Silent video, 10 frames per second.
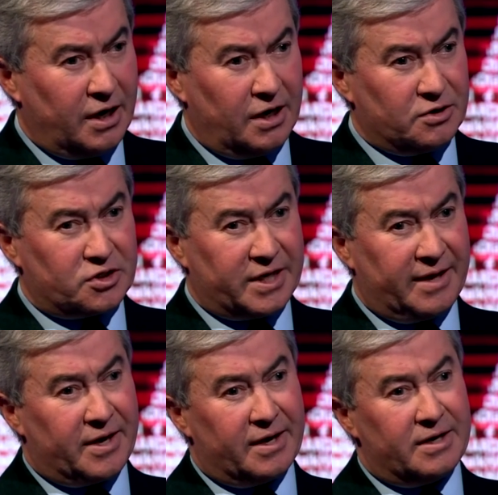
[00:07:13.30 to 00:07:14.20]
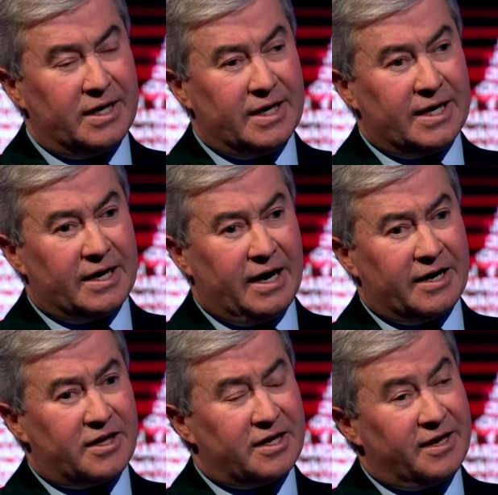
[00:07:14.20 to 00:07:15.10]
understand that.
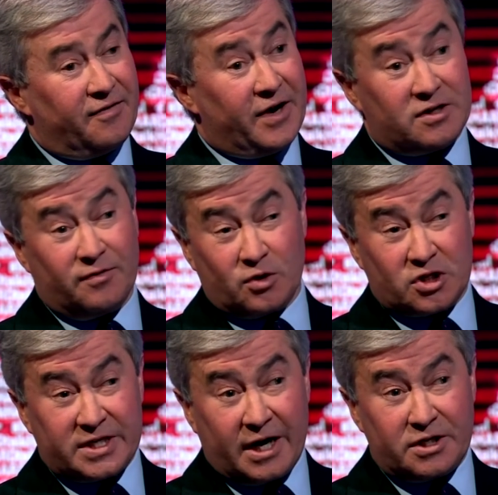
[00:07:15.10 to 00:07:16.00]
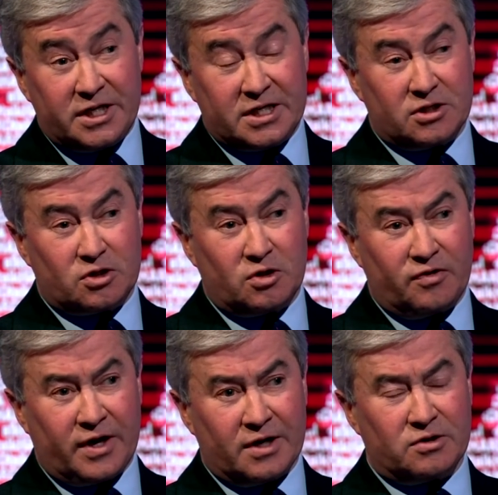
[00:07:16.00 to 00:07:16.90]
I think the effect of austerity since
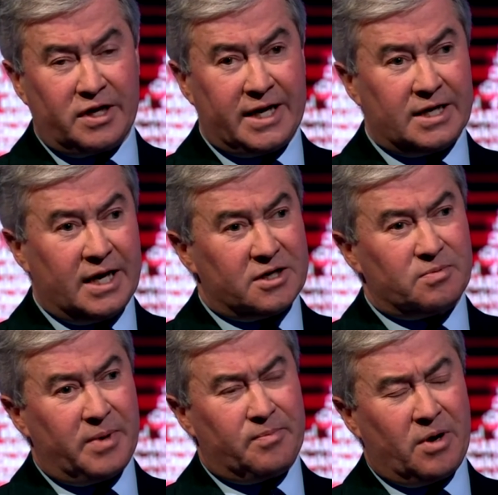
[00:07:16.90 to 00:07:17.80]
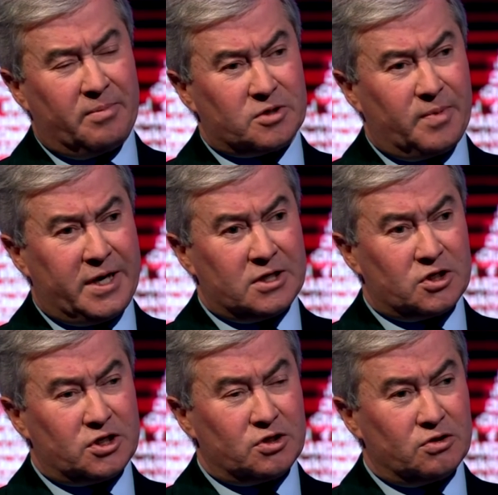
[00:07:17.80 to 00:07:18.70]
2008 has made public spending
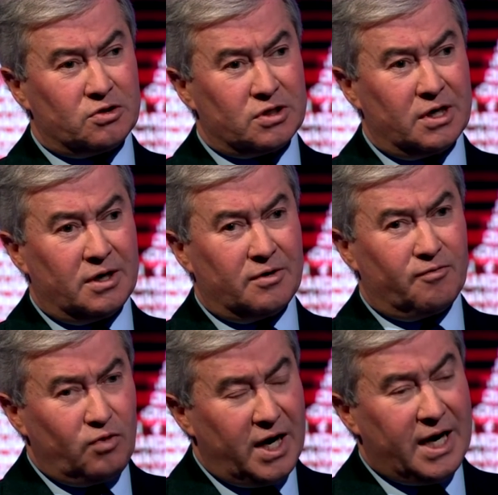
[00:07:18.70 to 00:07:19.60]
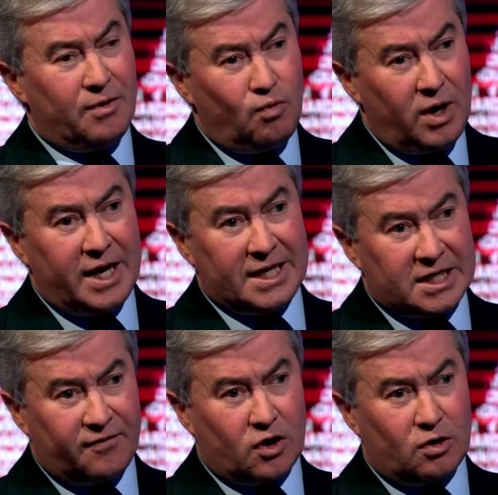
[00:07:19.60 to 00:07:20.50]
decisions really, really
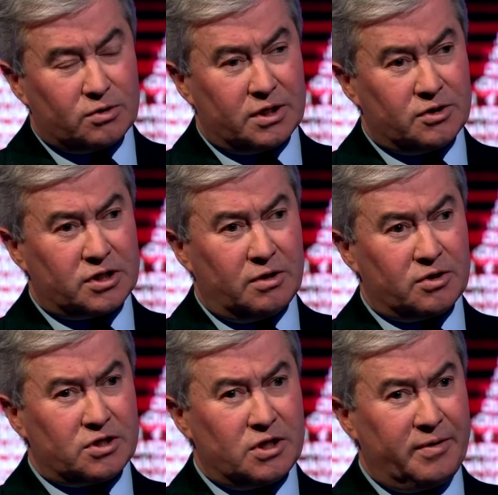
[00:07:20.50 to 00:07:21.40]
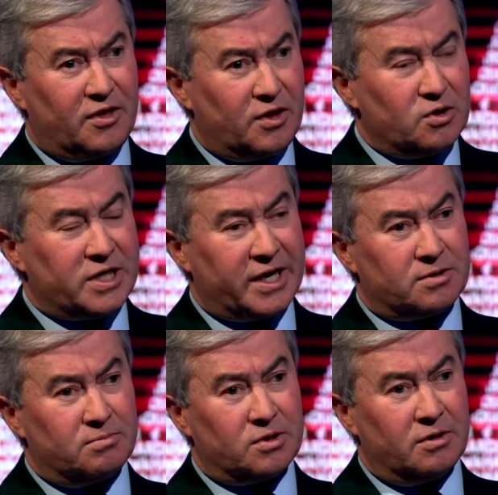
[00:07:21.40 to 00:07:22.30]
difficult, and so there's no
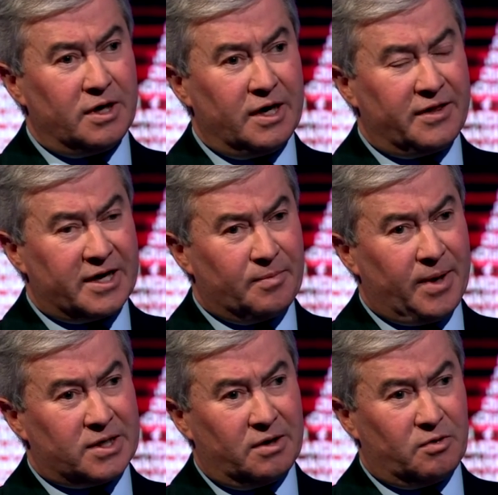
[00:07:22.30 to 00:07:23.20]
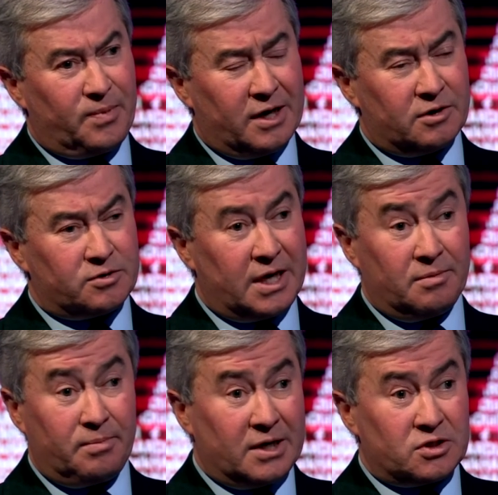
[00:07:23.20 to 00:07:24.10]
enthusiasm to think about
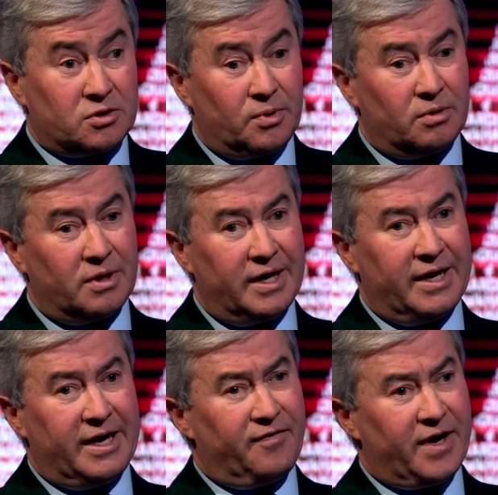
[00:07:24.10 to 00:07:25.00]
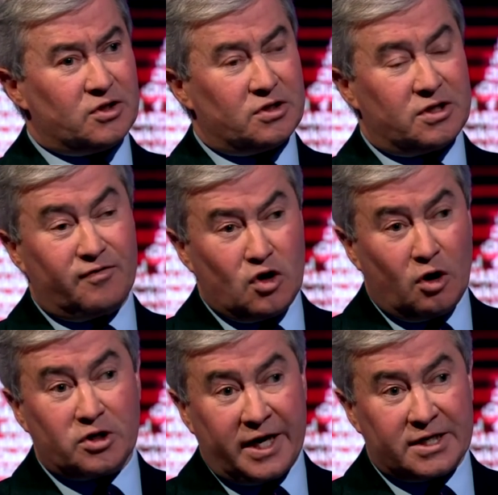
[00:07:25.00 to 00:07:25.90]
unpalatable events that have
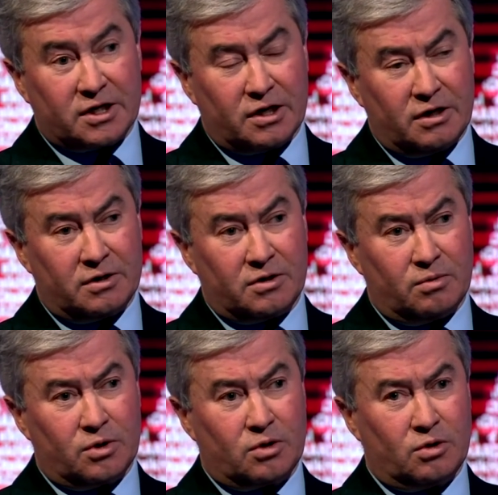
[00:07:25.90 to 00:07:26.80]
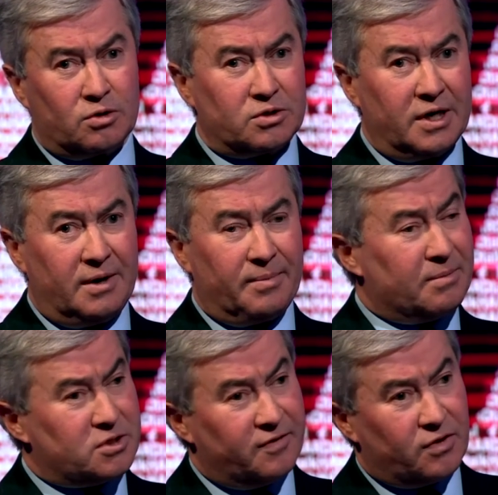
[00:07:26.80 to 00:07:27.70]
not yet occurred that would cause
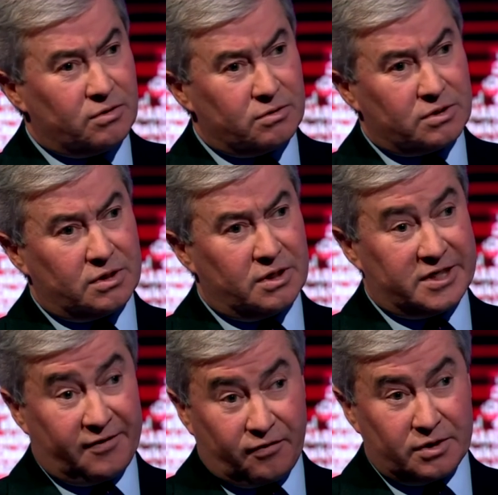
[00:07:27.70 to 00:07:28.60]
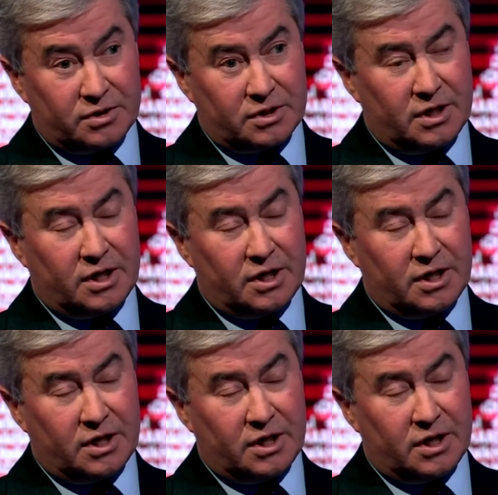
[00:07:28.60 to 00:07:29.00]
perhaps difficult and different